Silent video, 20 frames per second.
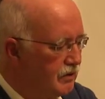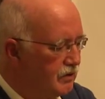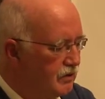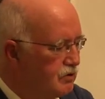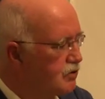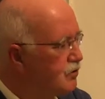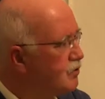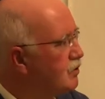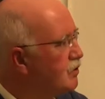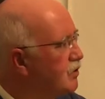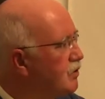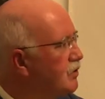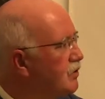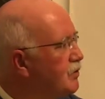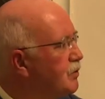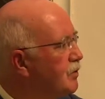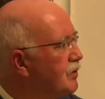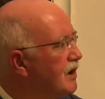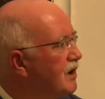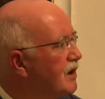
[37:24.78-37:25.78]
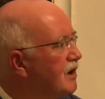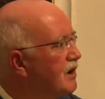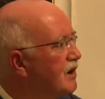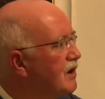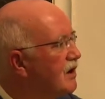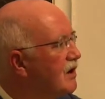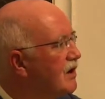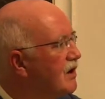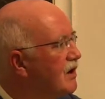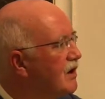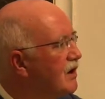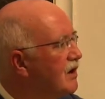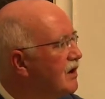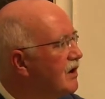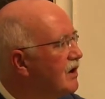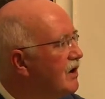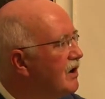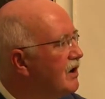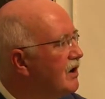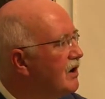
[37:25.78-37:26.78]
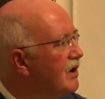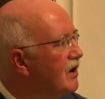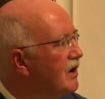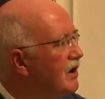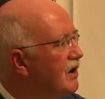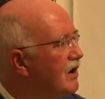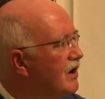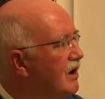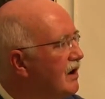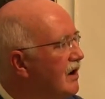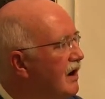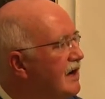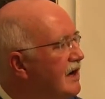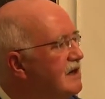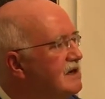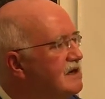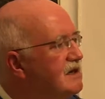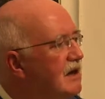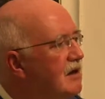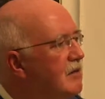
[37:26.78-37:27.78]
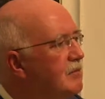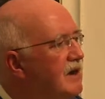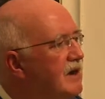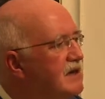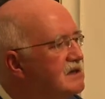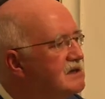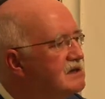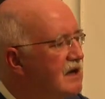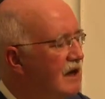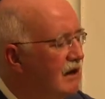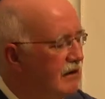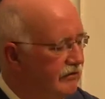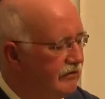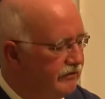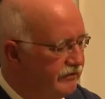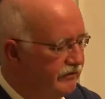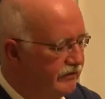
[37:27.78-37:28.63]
Do good work, I'd tell myself,